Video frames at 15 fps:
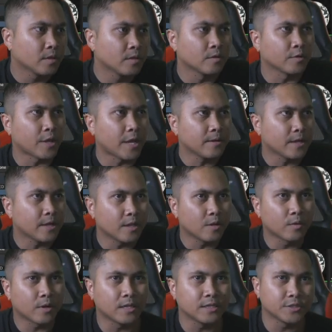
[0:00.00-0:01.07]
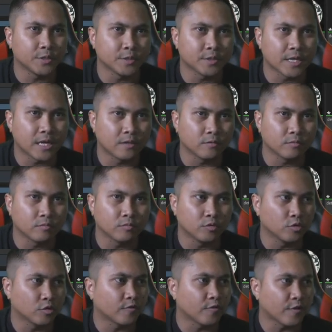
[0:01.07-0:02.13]
Okay, and then what I'll do is I'll
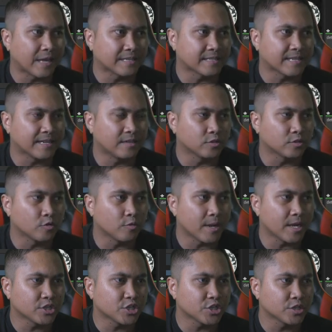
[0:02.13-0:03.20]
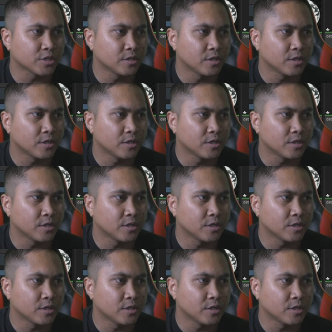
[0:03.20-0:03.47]
look for that skeletal mesh,